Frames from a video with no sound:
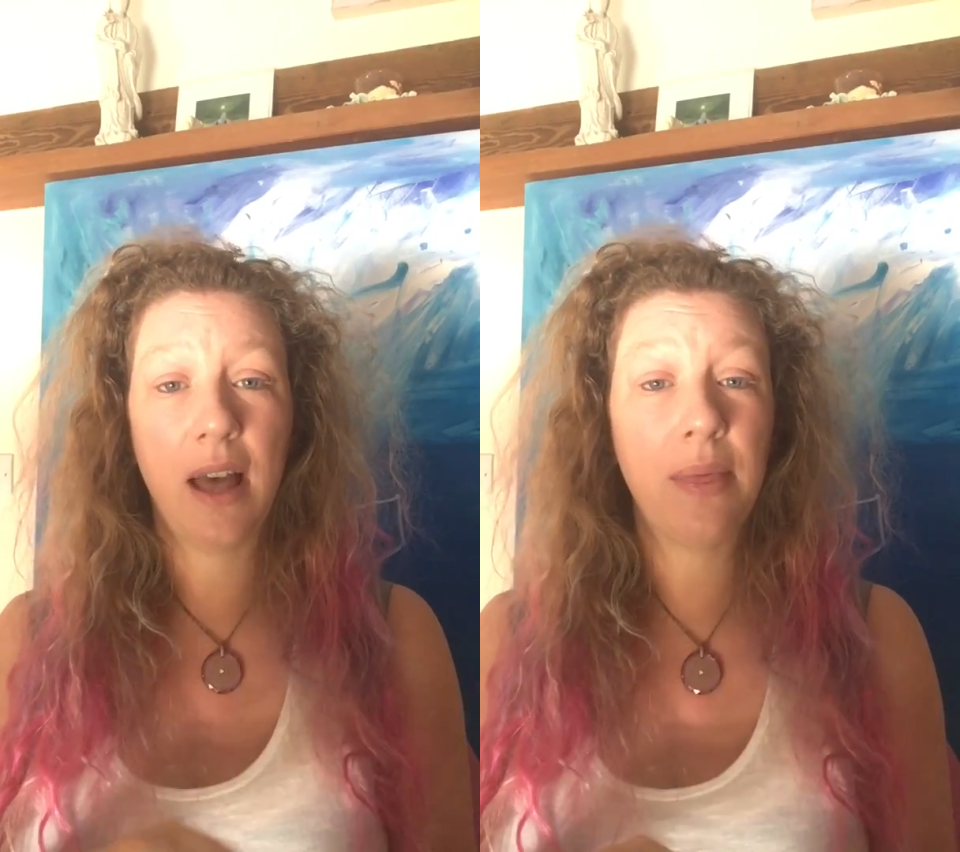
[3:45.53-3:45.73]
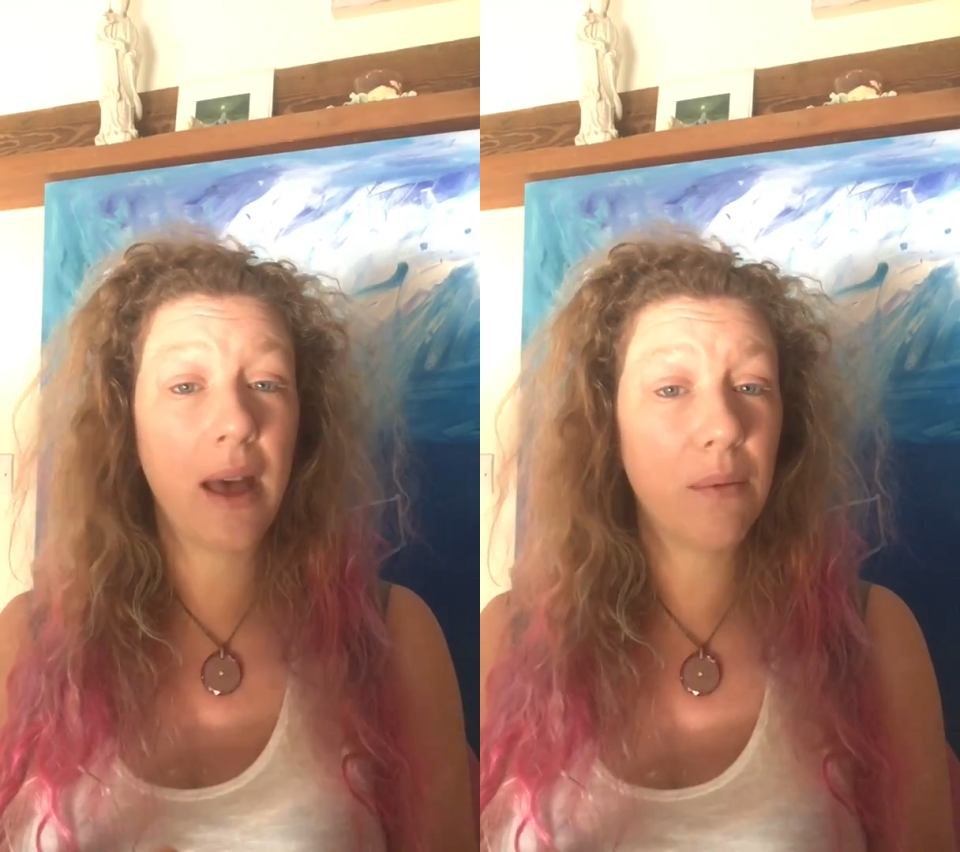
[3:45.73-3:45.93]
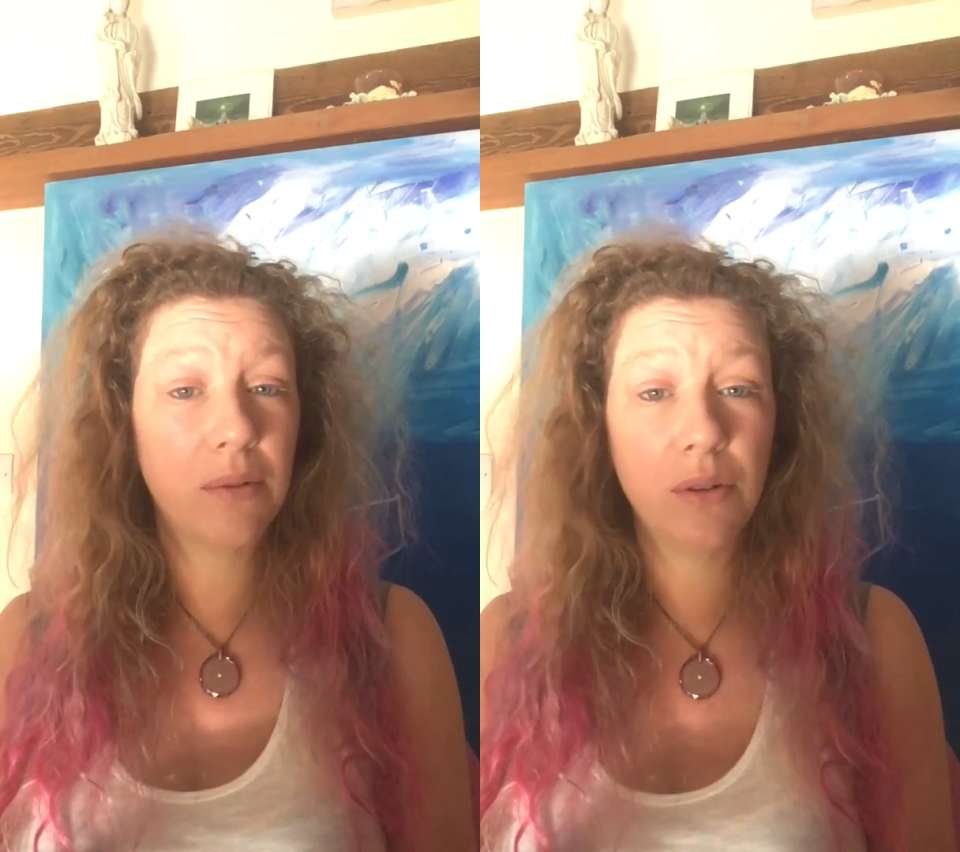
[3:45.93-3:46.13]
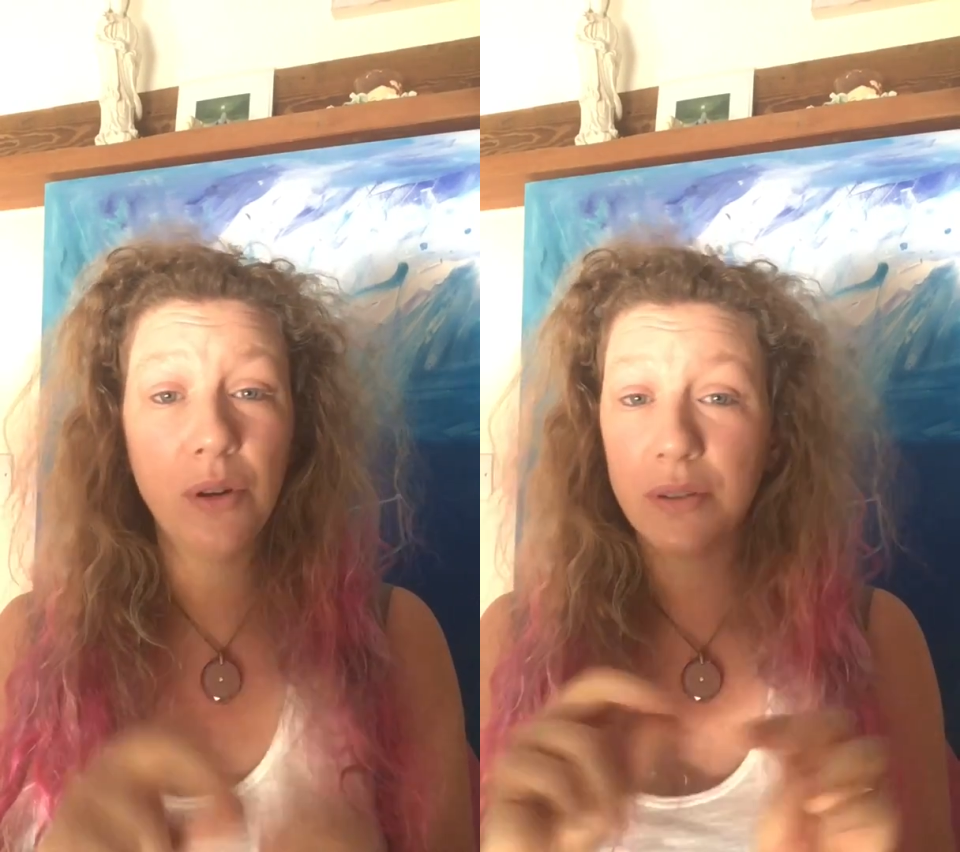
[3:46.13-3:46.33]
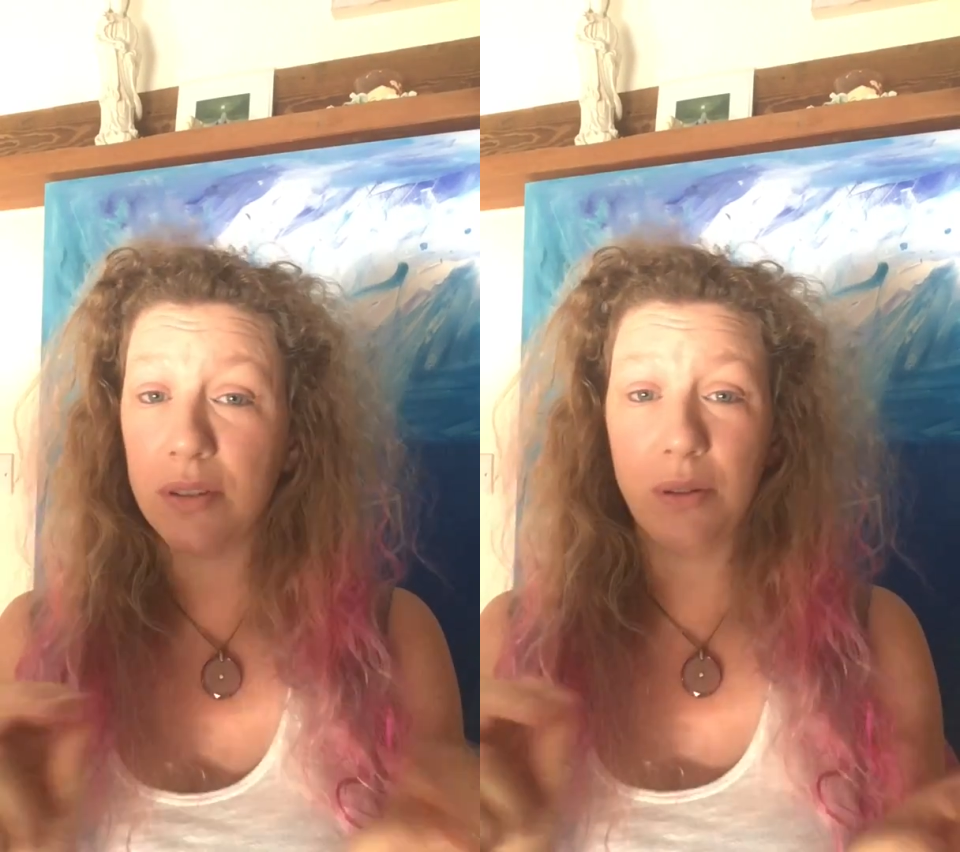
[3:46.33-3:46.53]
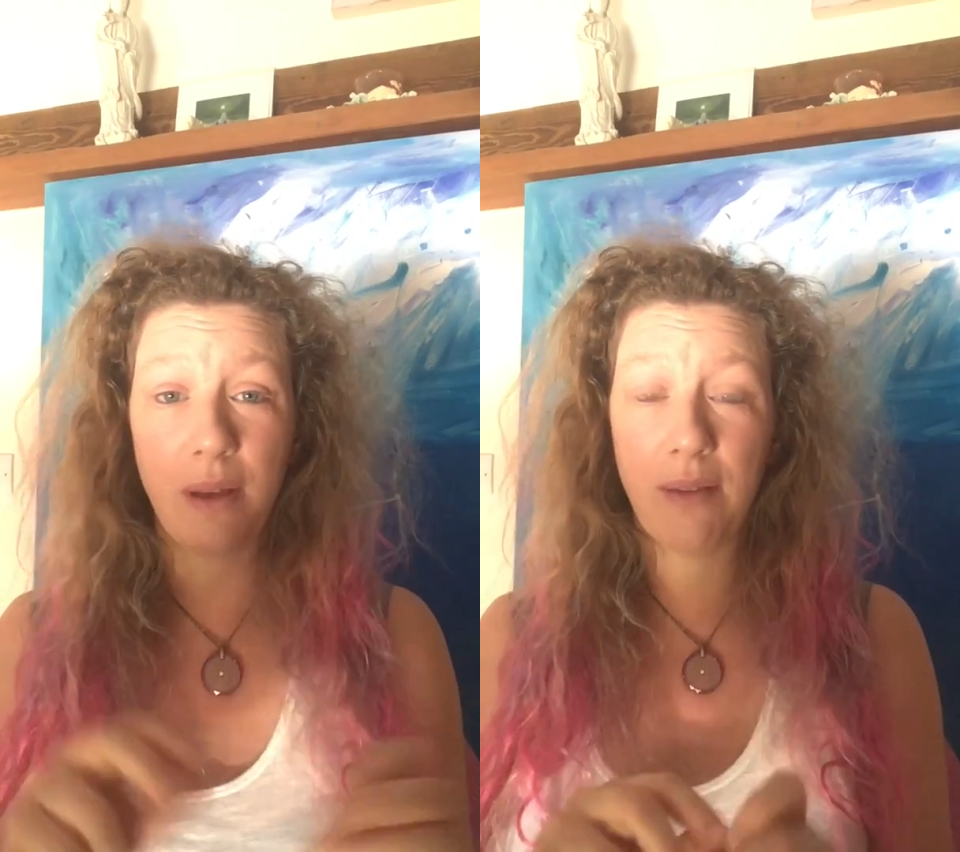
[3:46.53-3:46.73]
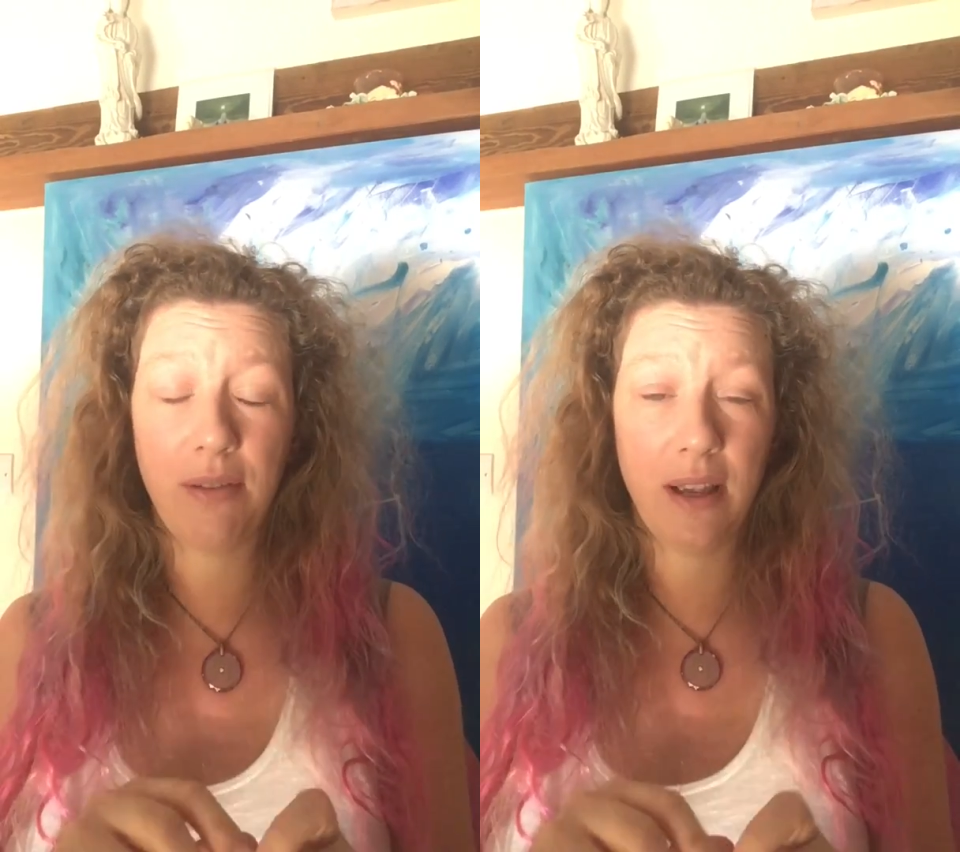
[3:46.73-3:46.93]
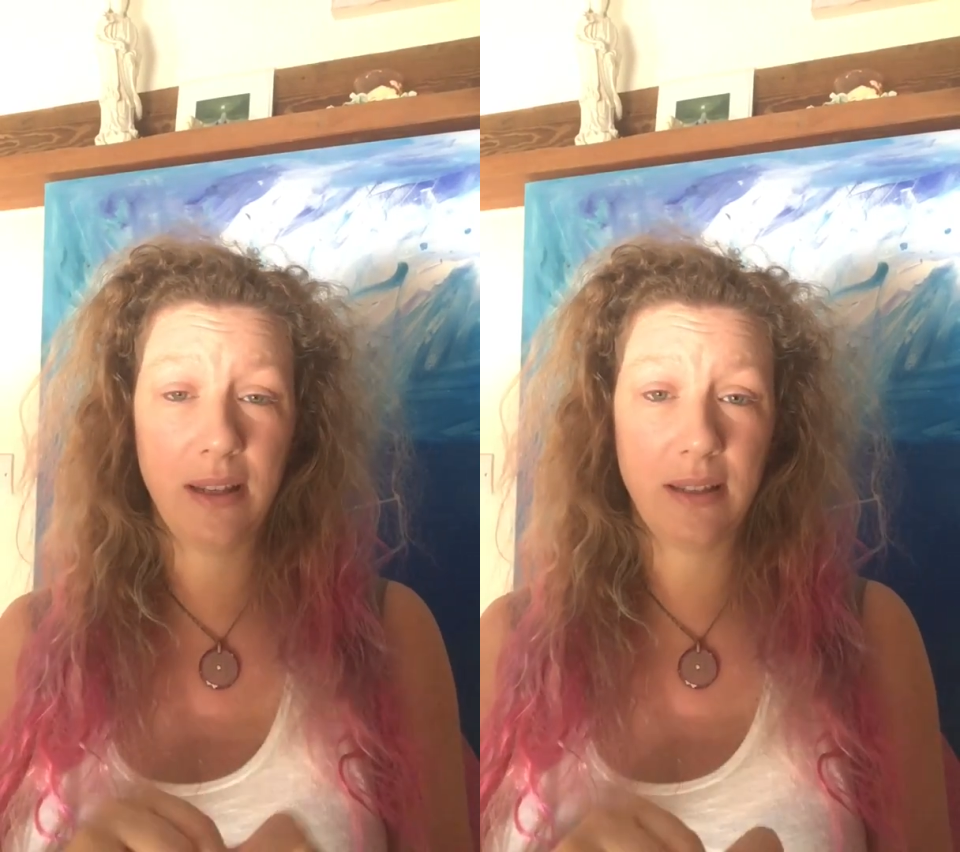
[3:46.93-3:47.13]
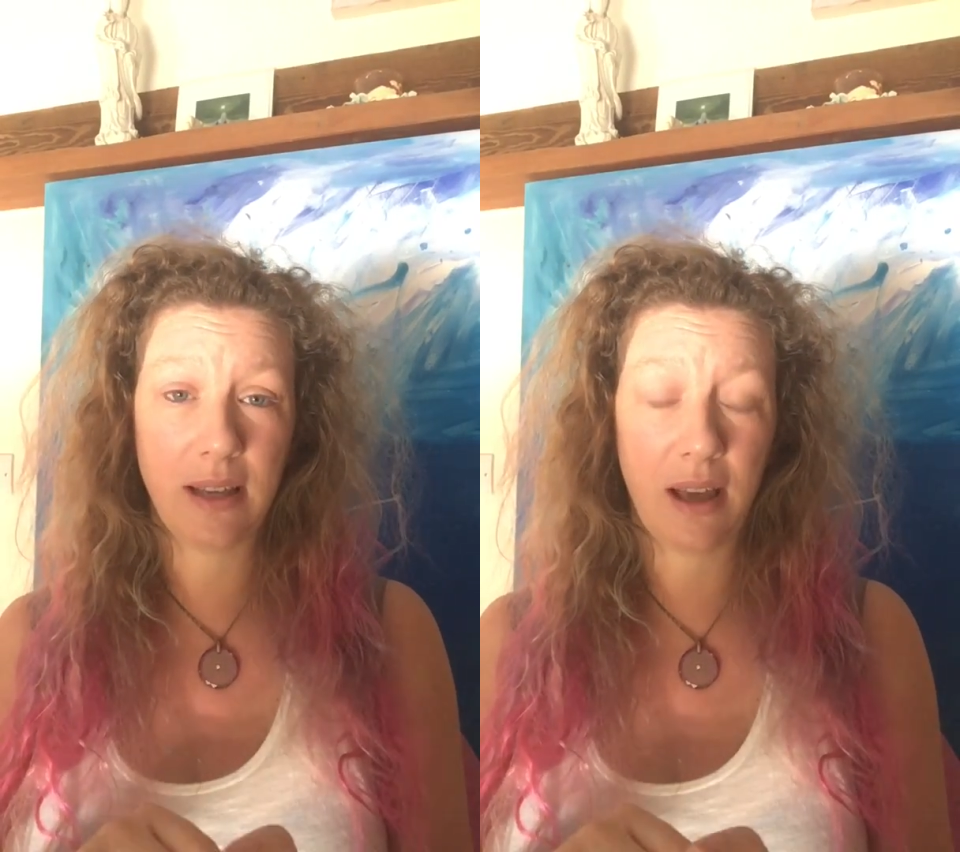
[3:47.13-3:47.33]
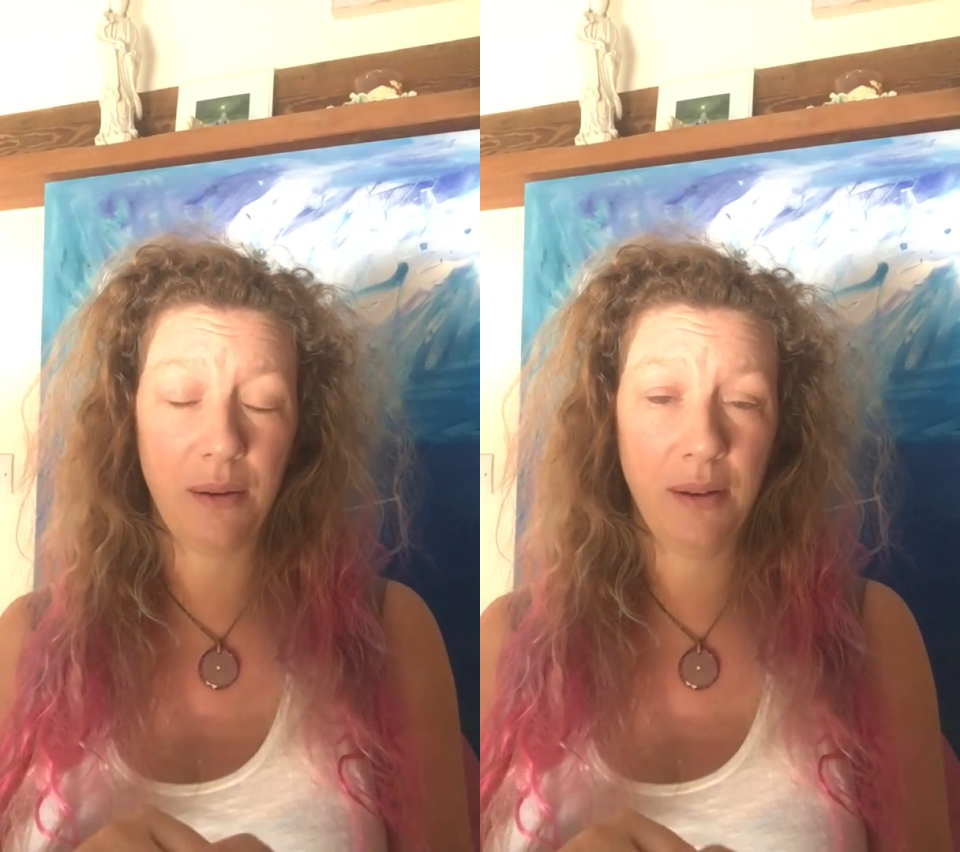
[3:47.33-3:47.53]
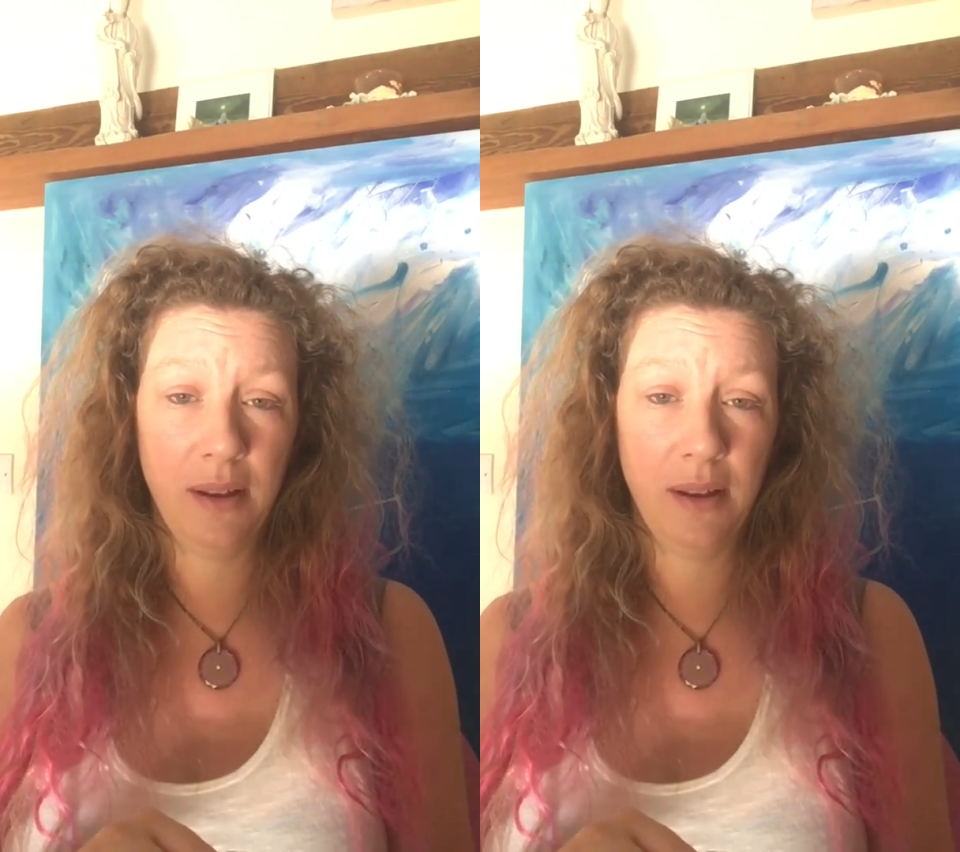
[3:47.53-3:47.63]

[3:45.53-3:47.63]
And that will not suit every indigo.